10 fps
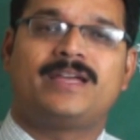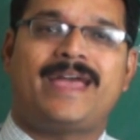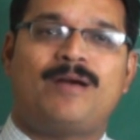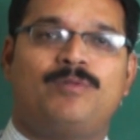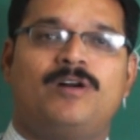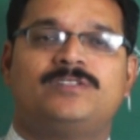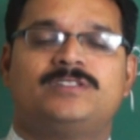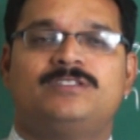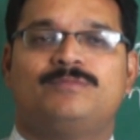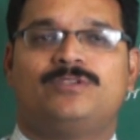cap of the
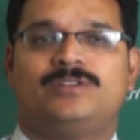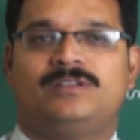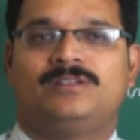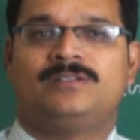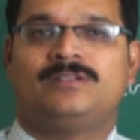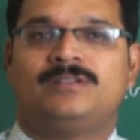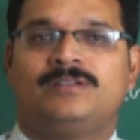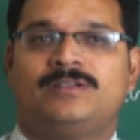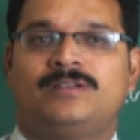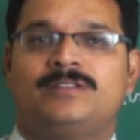scent bottle
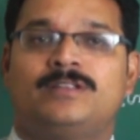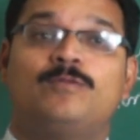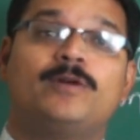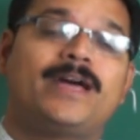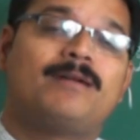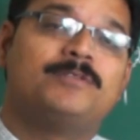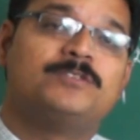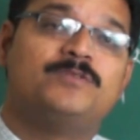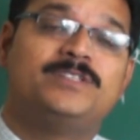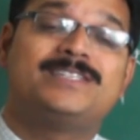then what
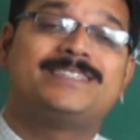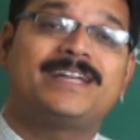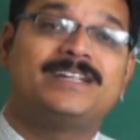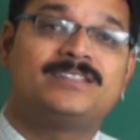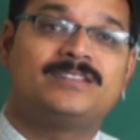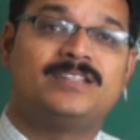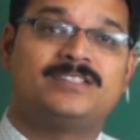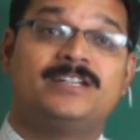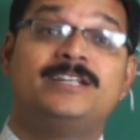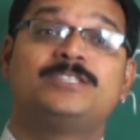happens within seconds the
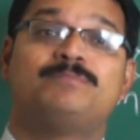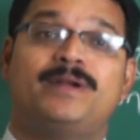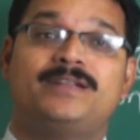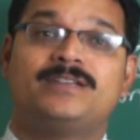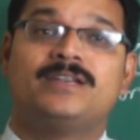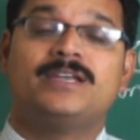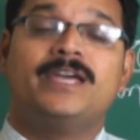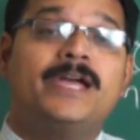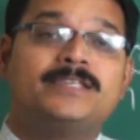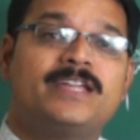scent is spread
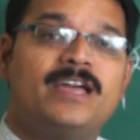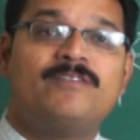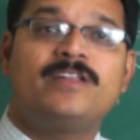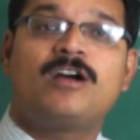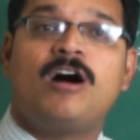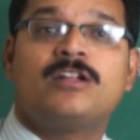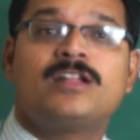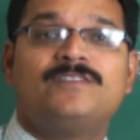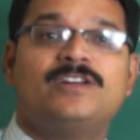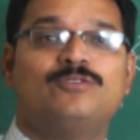is in every corner
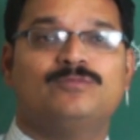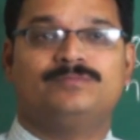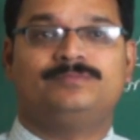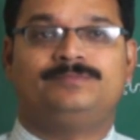of the room